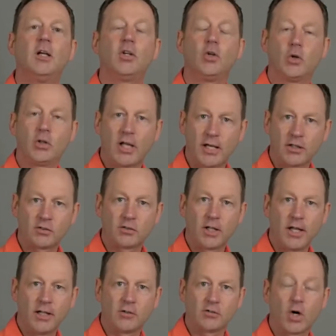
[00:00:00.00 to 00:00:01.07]
your next
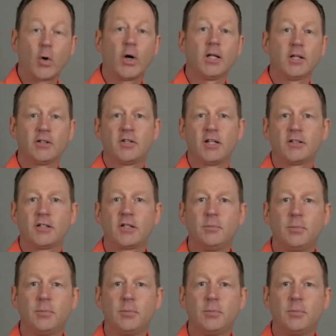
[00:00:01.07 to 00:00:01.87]
lens. All right, let's head to the